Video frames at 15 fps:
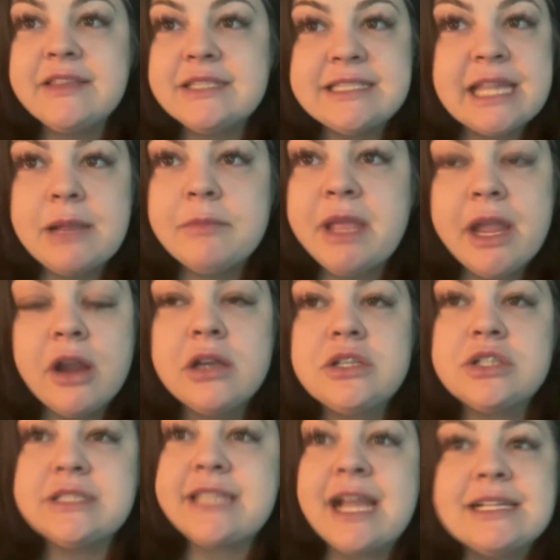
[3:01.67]
the same
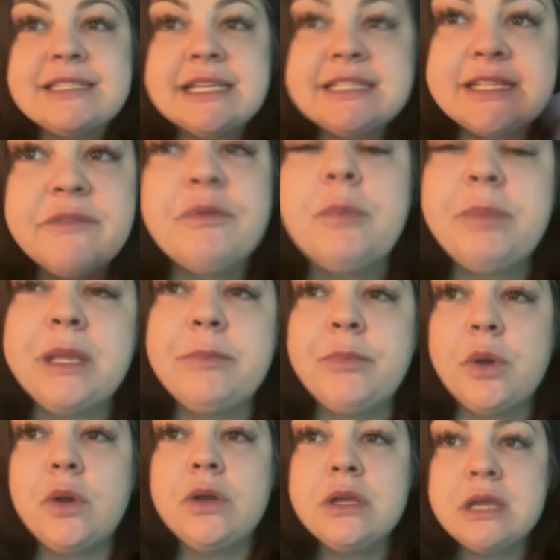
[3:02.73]
characters, casting different
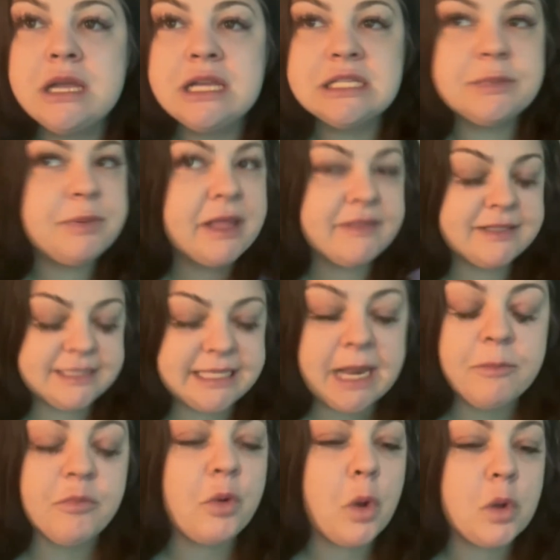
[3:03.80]
people to play the
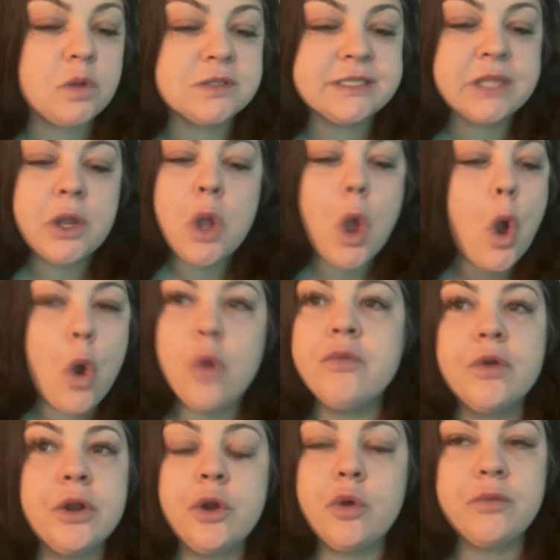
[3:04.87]
same roles
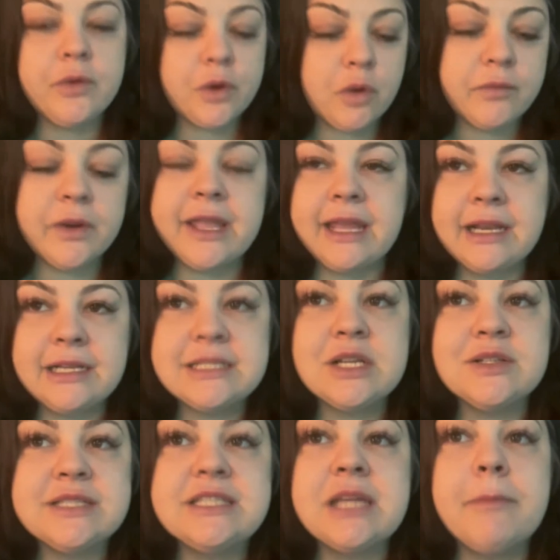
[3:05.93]
over and over and over again
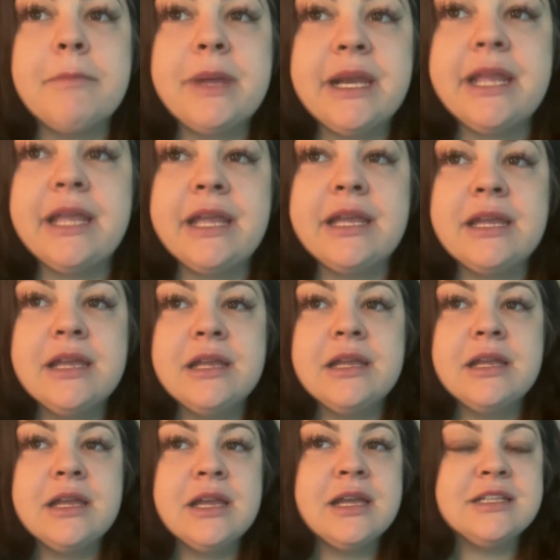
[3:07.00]
until somebody
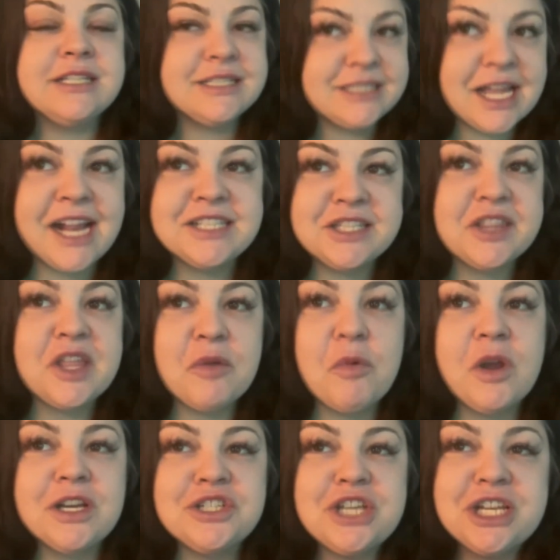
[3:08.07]
decides that they
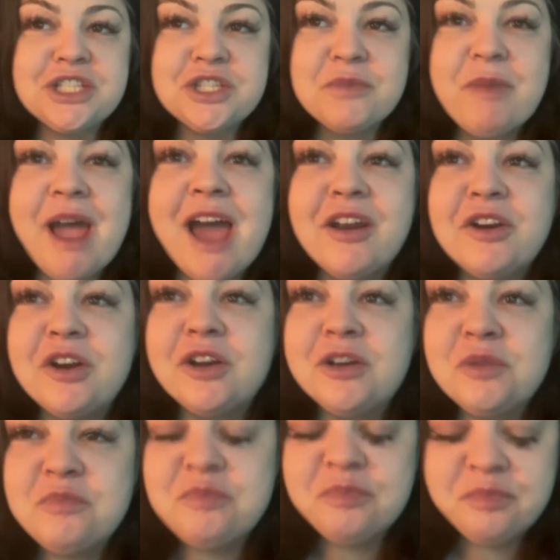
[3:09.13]
want to change the
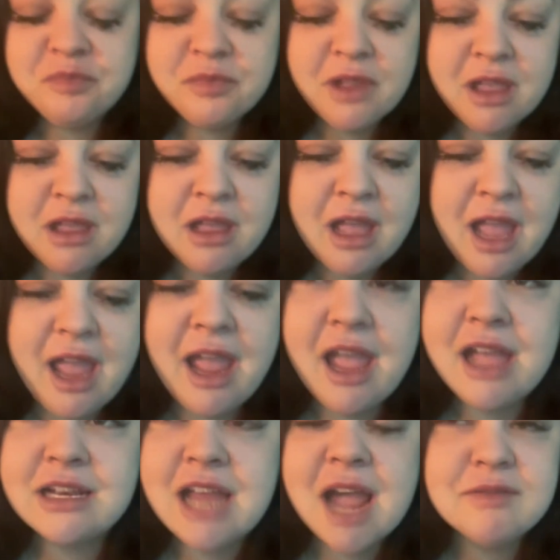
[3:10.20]
pattern.
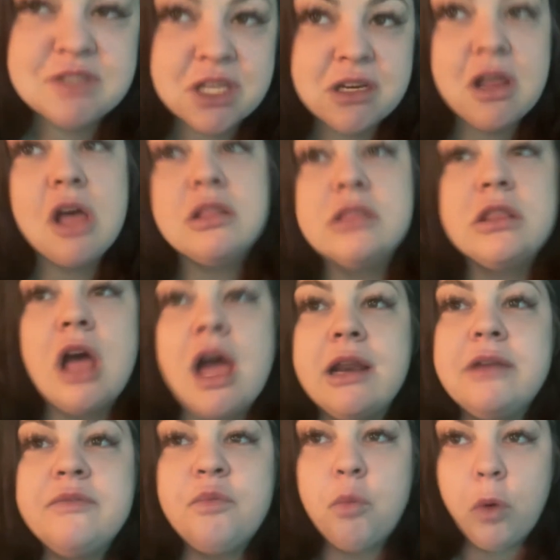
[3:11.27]
And I've done a lot
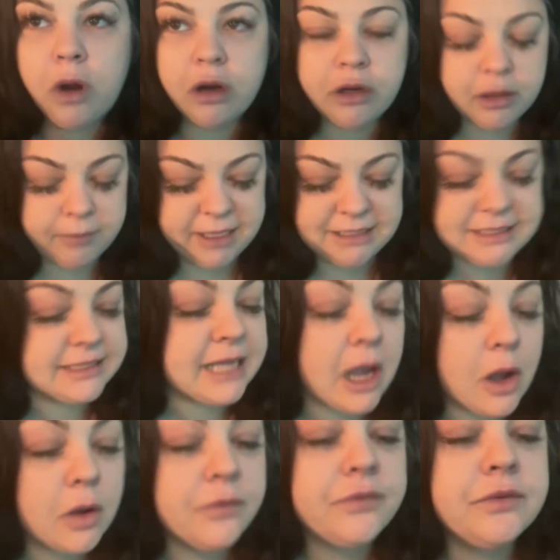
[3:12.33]
of work on
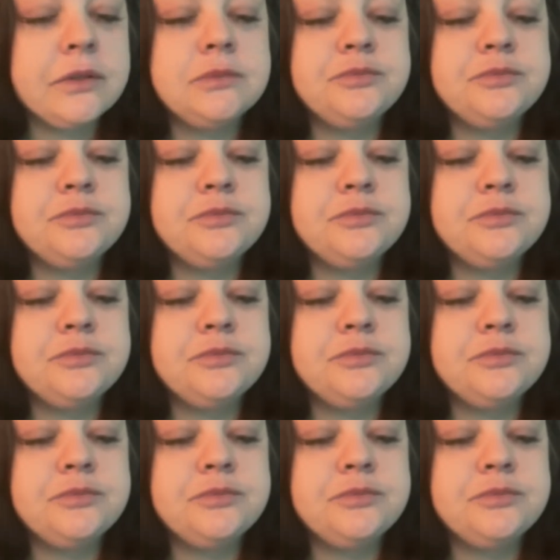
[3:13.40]
myself